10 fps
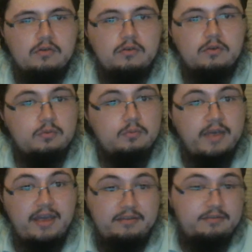to
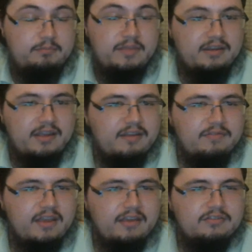pass any kind
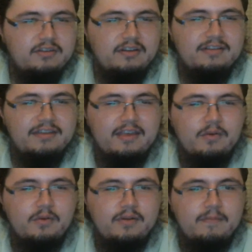of test you're going to
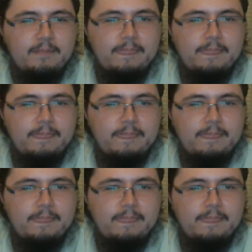take on it.